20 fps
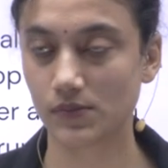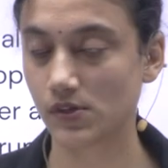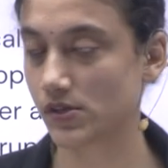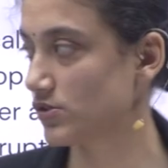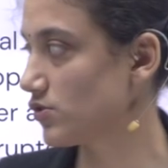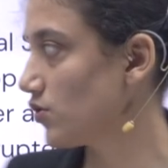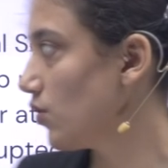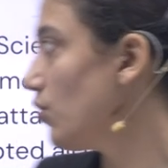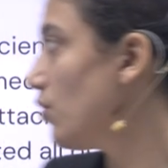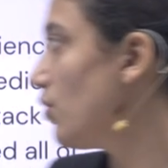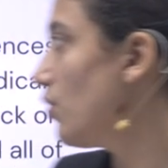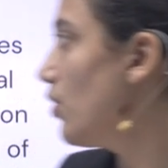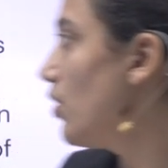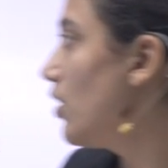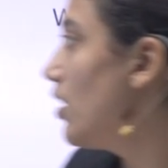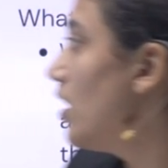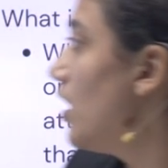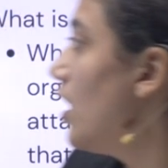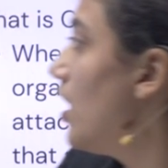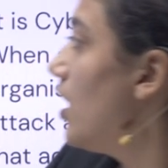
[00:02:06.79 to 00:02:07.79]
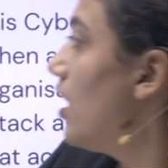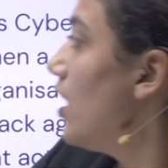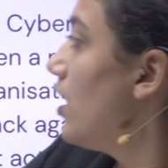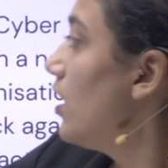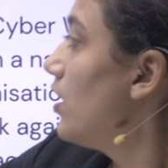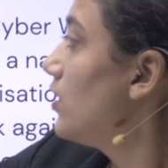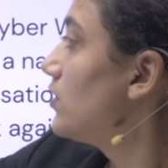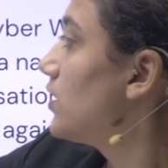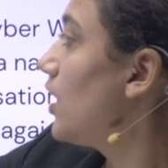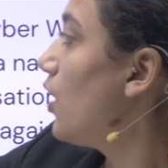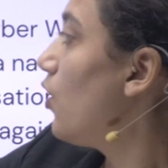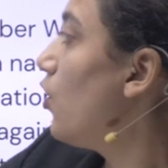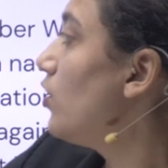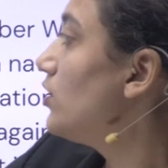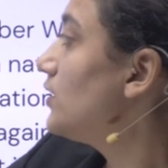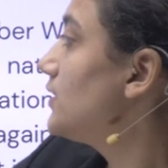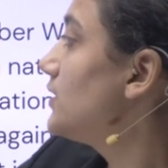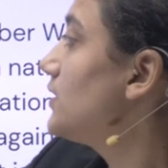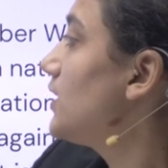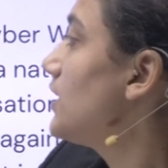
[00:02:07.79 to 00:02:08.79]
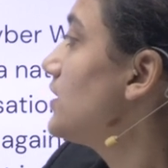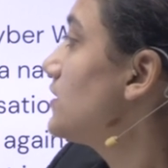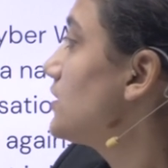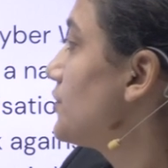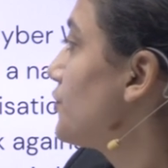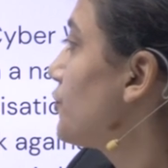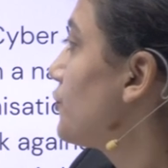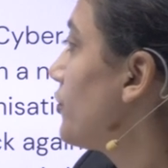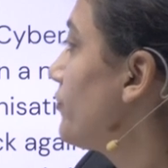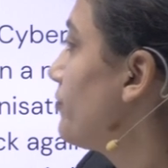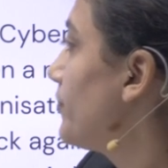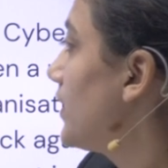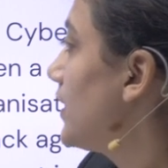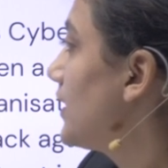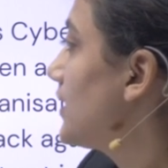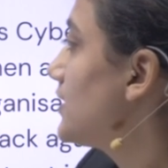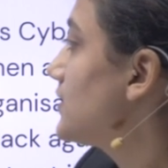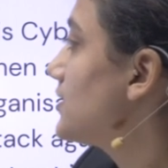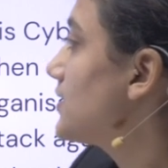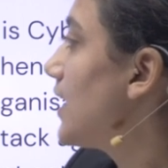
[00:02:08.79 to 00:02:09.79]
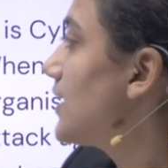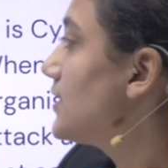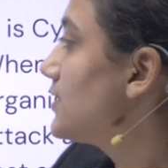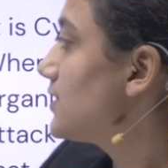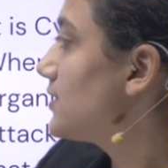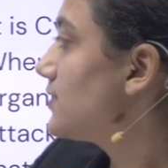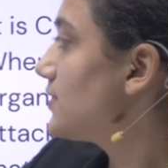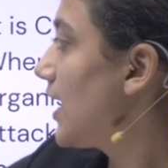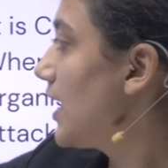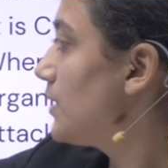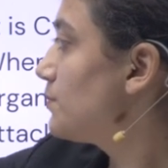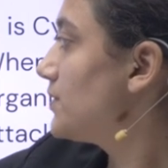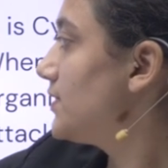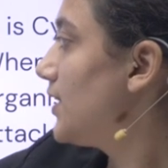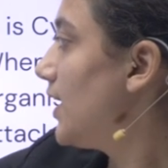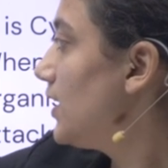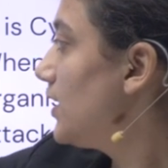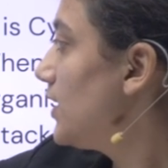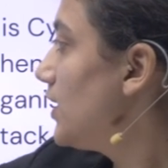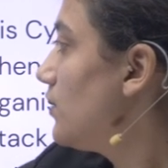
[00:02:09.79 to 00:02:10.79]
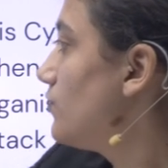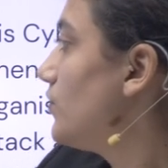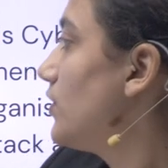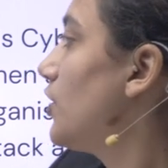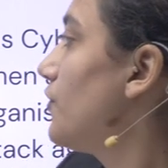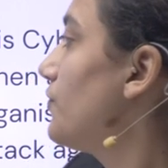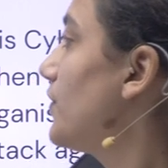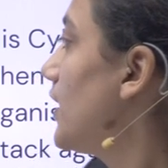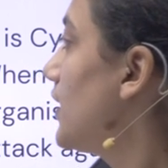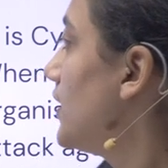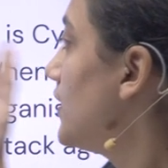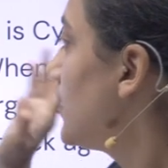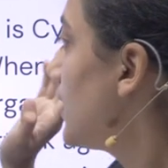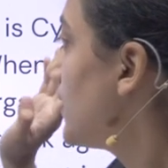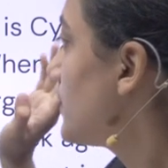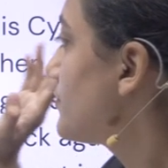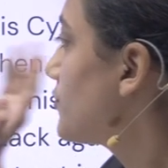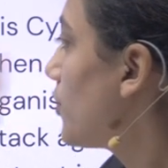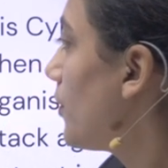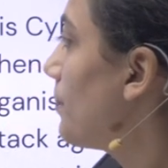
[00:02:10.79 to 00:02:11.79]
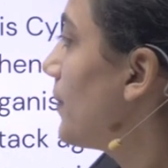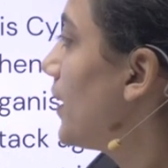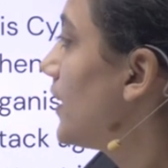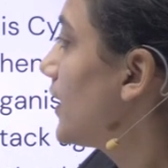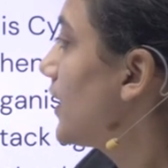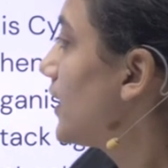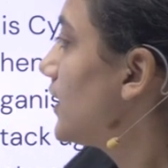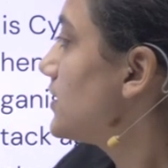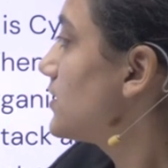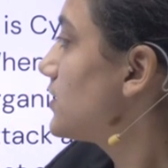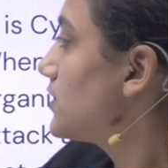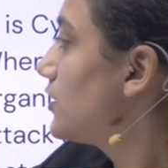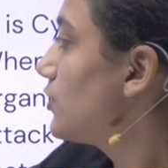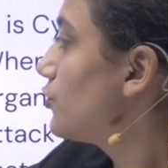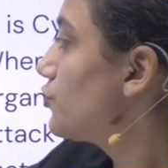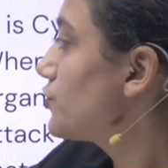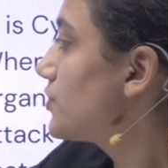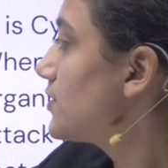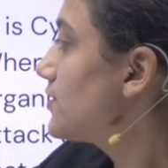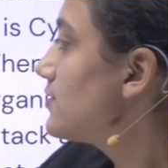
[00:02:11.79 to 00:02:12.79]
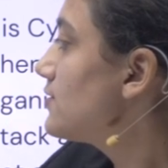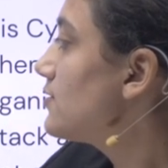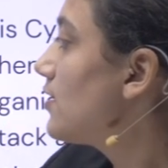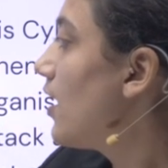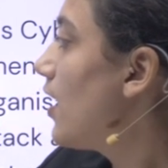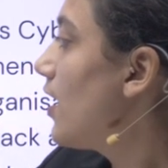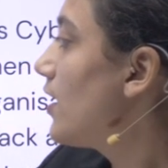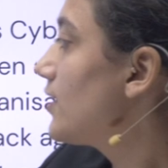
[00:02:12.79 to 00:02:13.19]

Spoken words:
So, the All India Institute of Medical Sciences, Ames, Delhi, one of the India's top medical institutions,